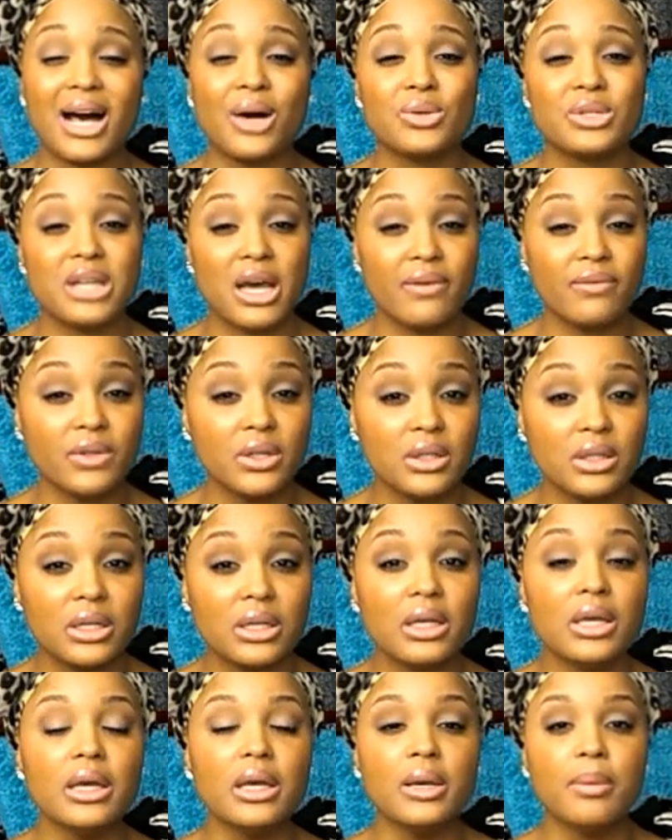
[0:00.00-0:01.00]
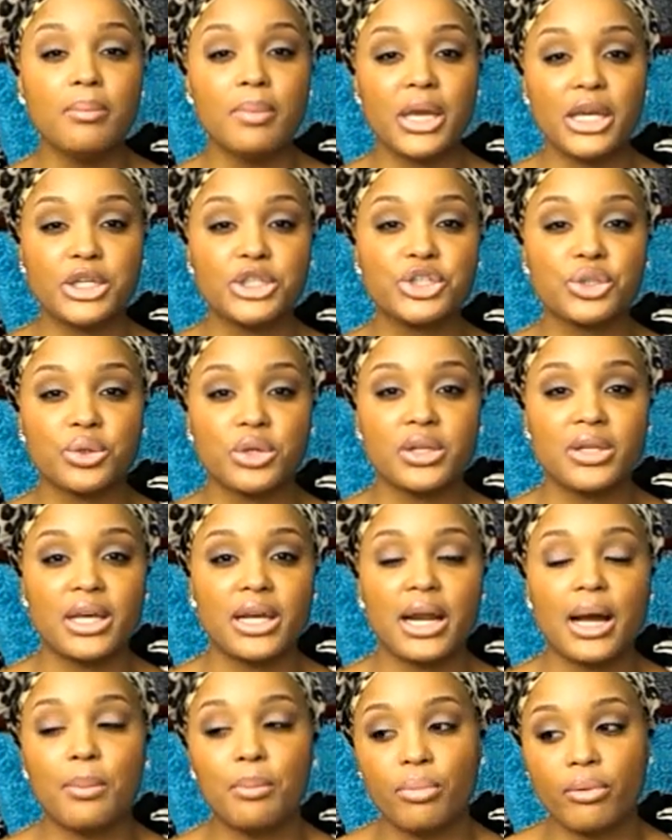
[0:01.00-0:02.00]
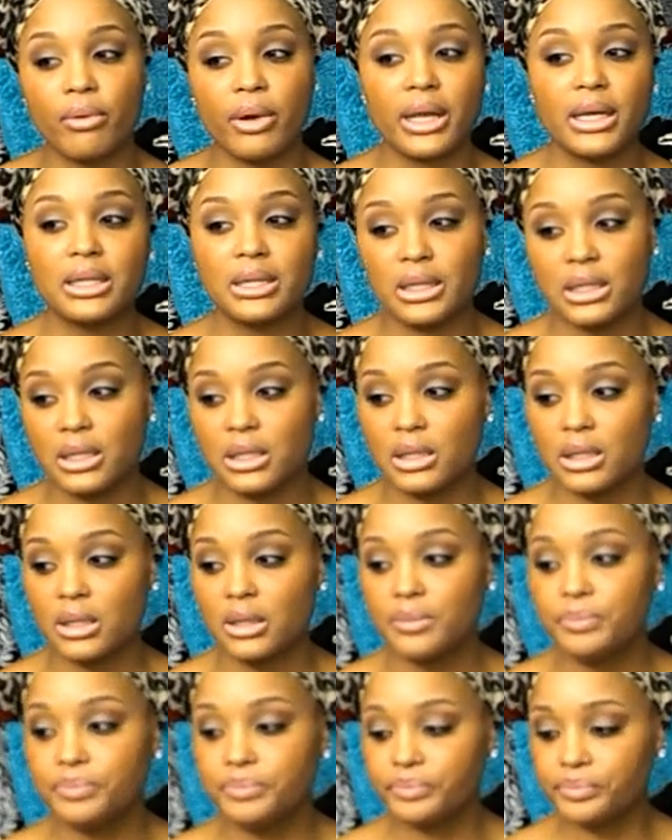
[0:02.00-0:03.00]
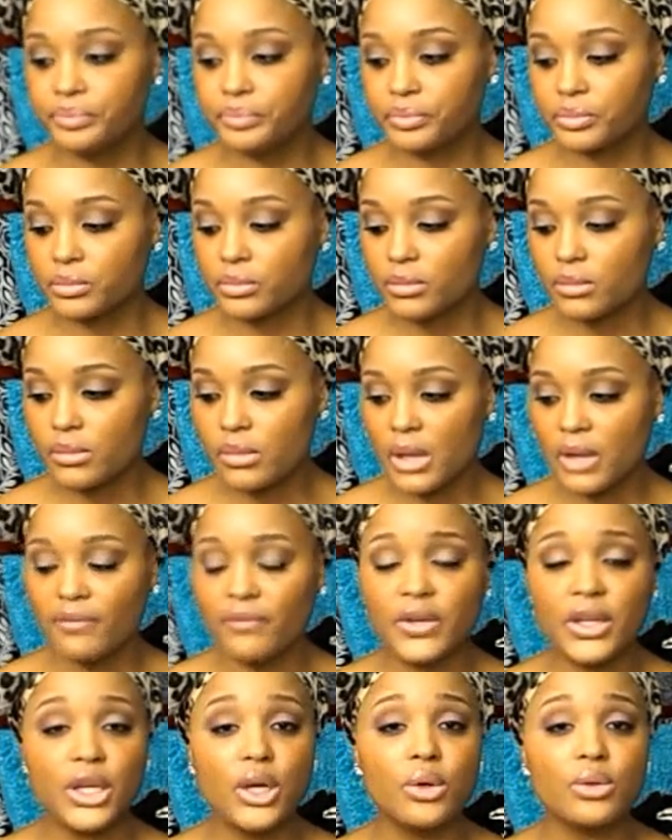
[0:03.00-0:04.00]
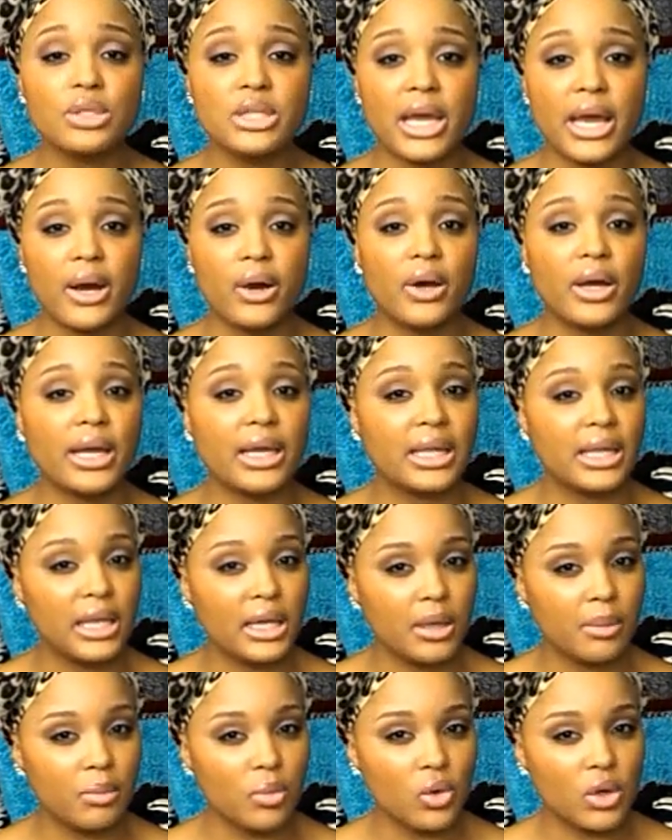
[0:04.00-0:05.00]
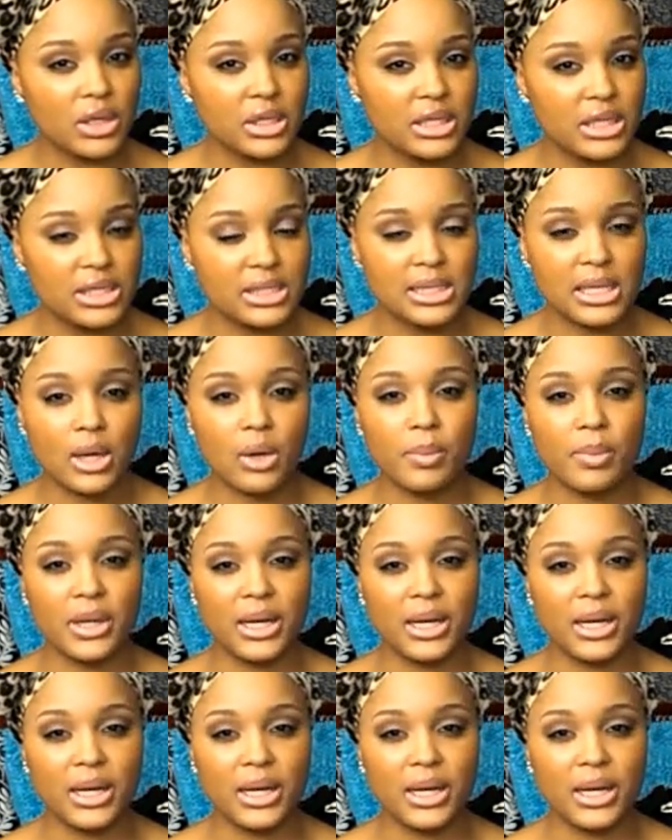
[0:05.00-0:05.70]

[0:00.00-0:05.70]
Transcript: I'll definitely make sure that I break the video down and get it more detailed.